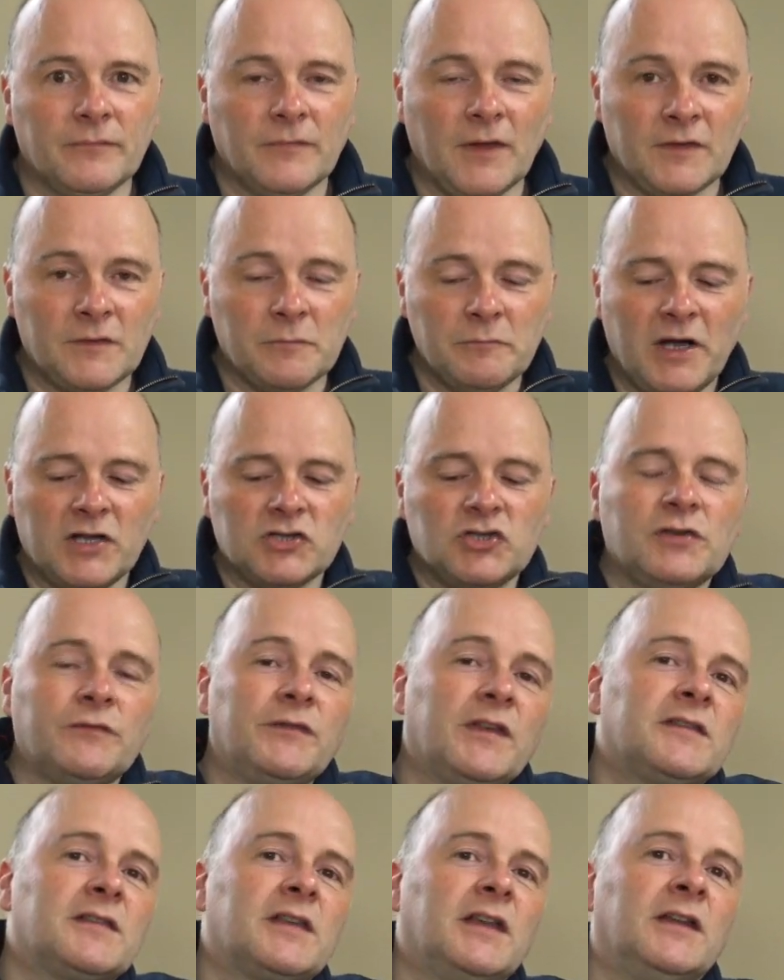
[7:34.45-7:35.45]
as much of
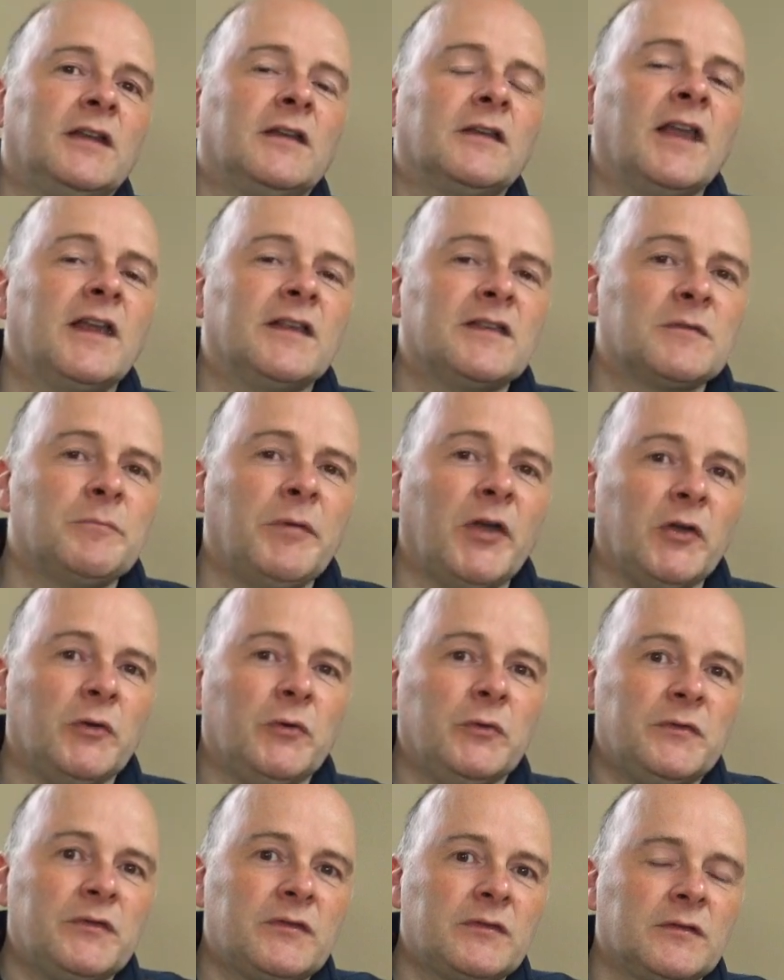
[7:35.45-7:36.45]
your skin
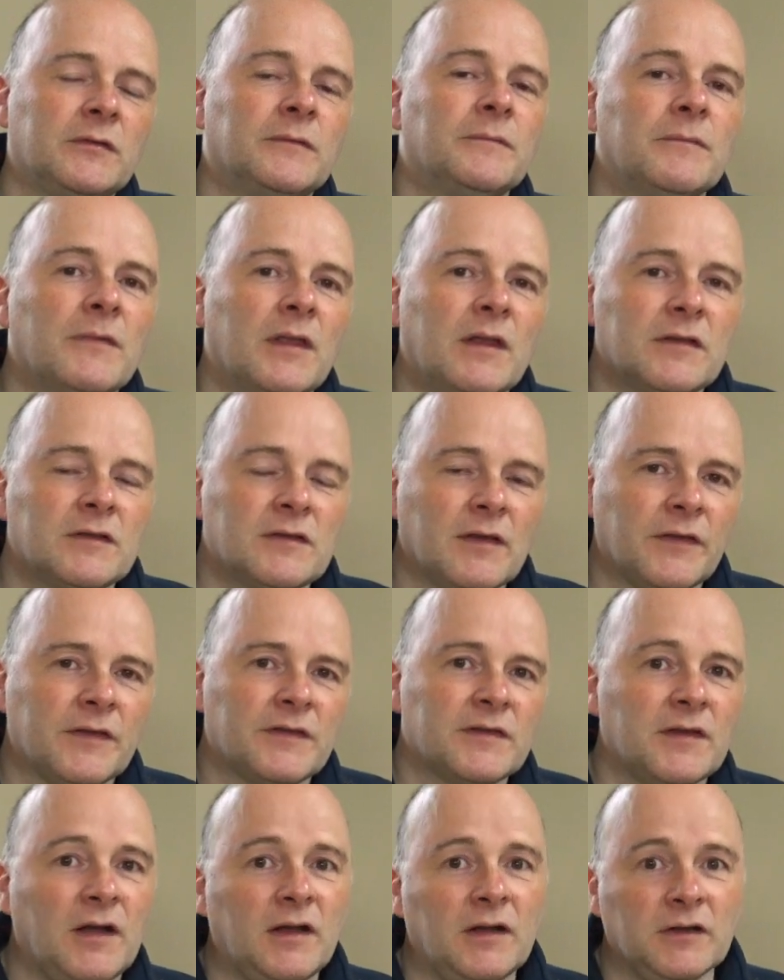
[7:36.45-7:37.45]
exposed to the
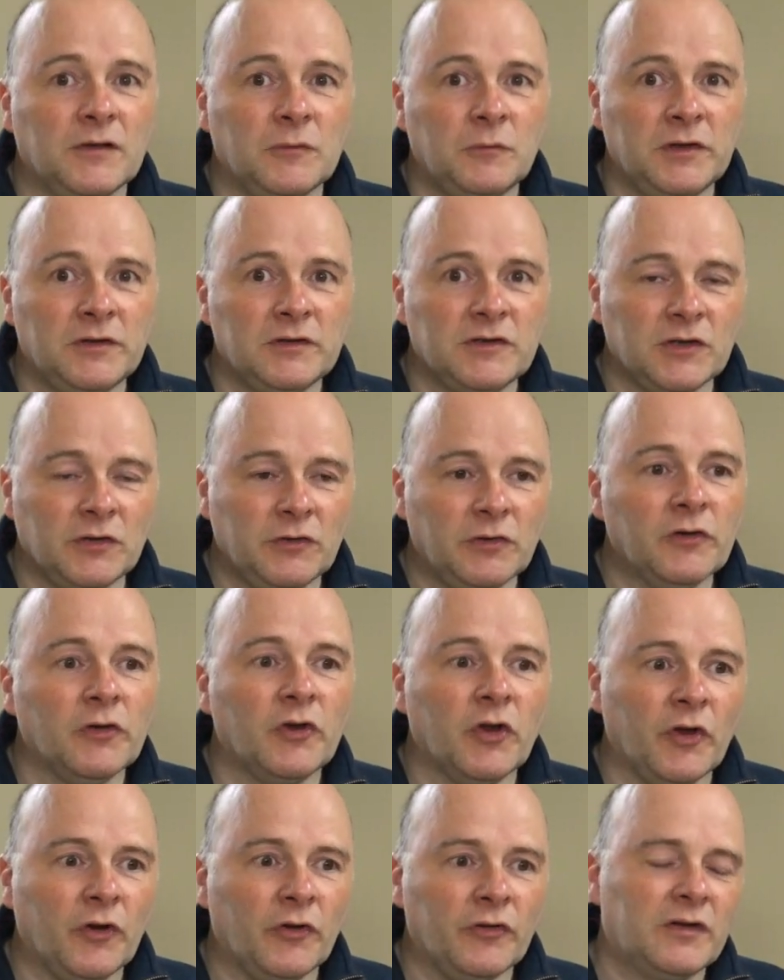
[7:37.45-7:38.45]
sun will do you
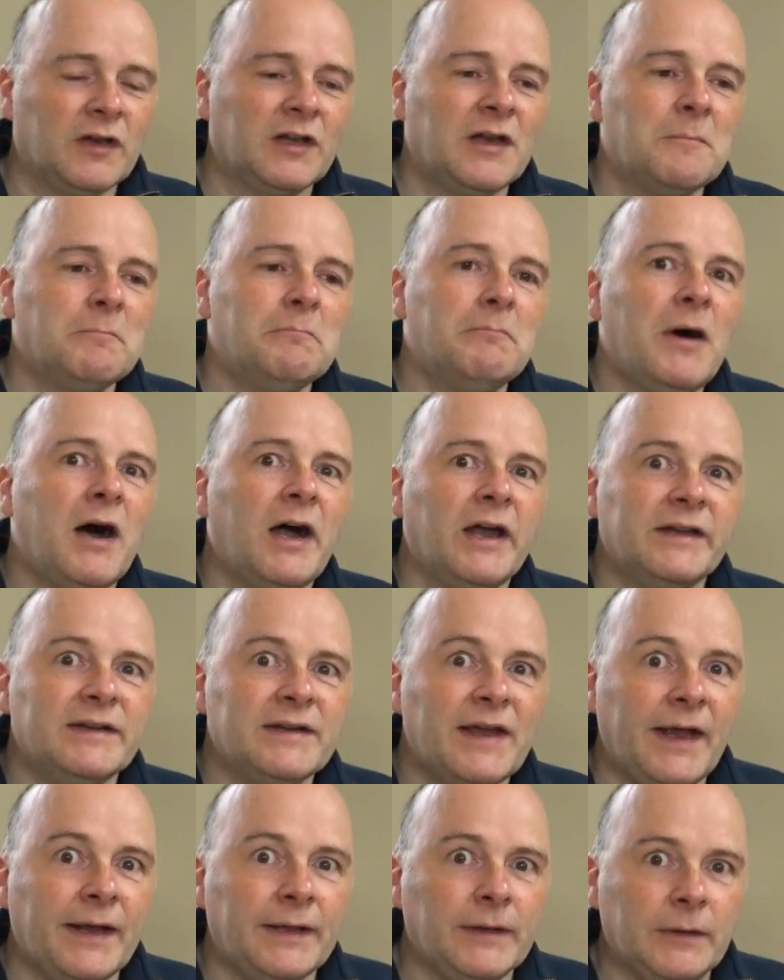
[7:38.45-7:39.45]
good, and it might
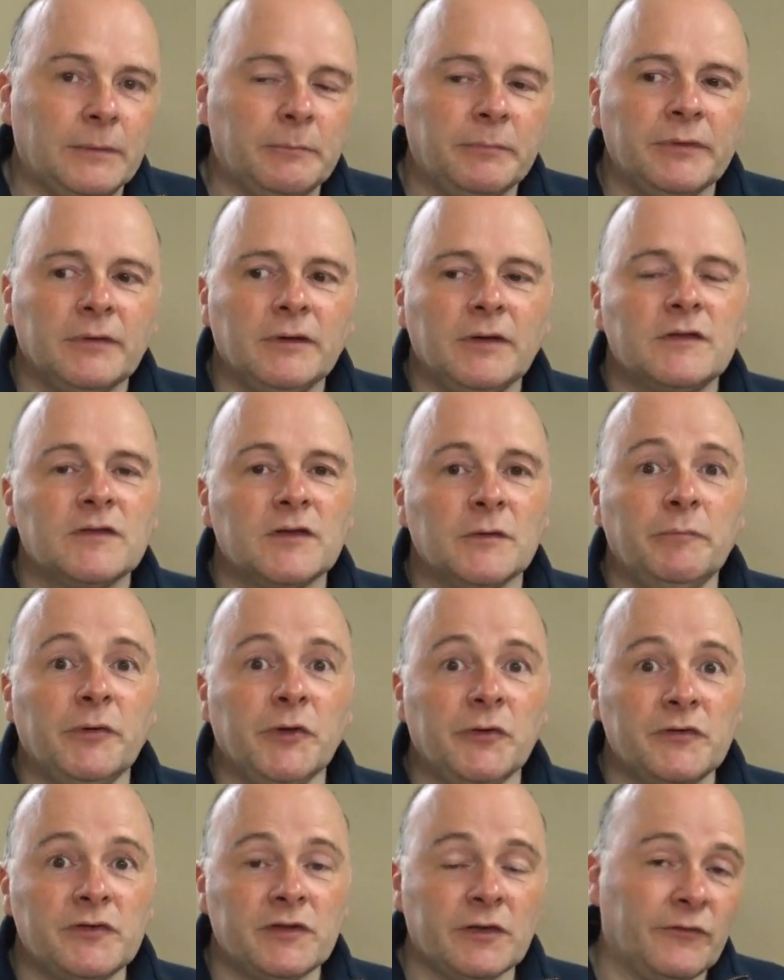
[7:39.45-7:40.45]
help to
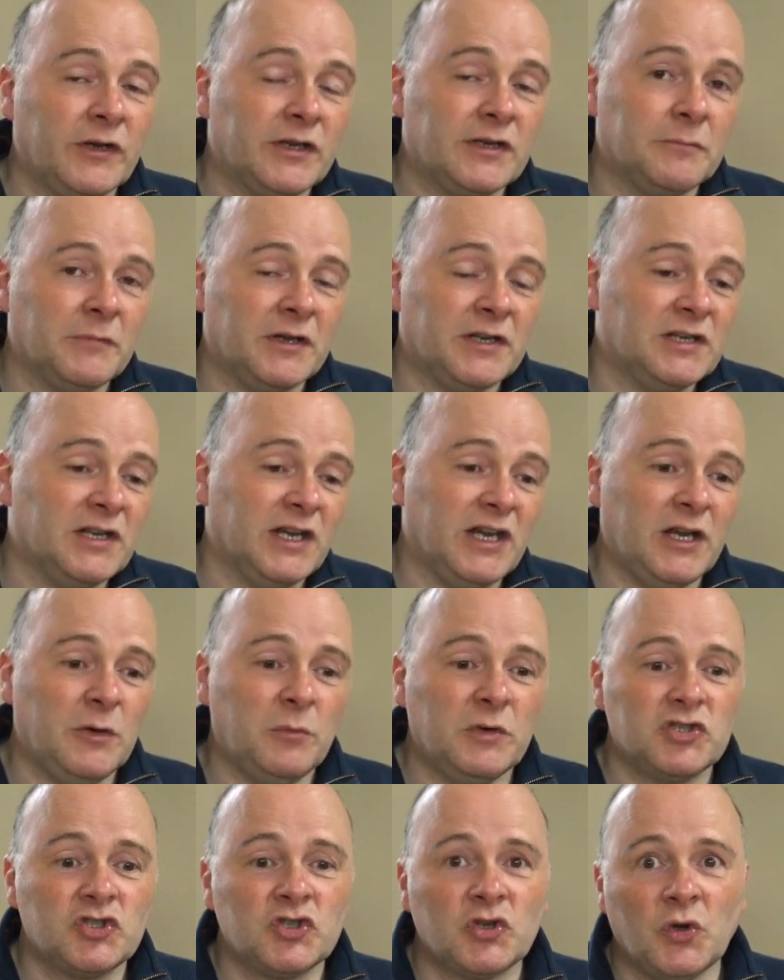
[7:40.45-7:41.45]
boost your vitamin D,
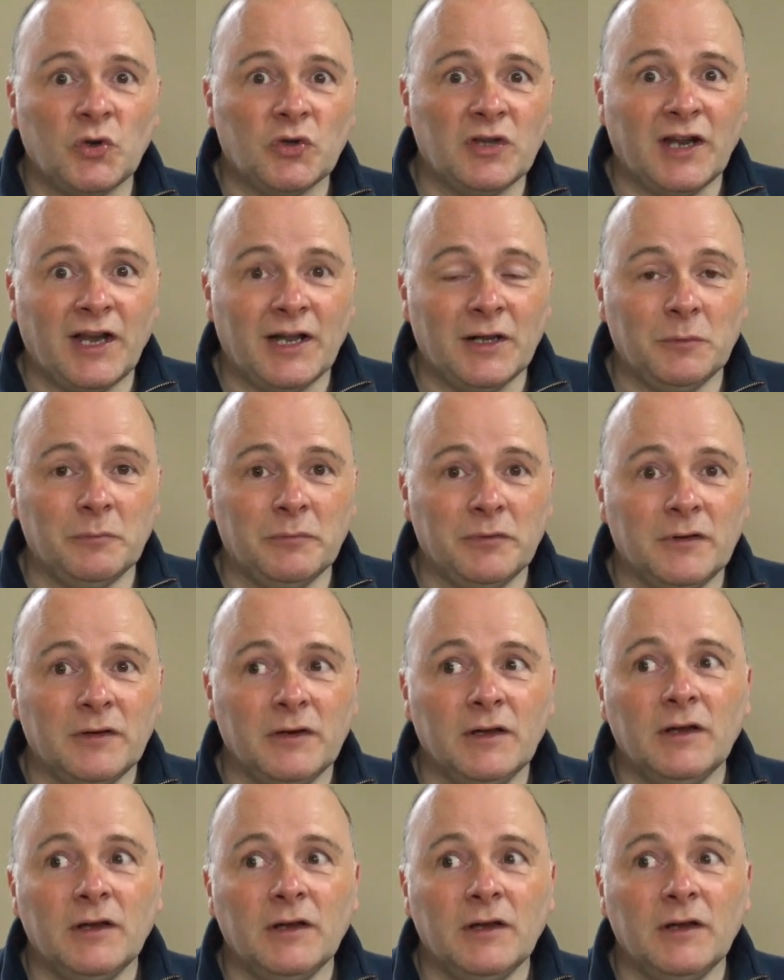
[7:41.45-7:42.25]
which could help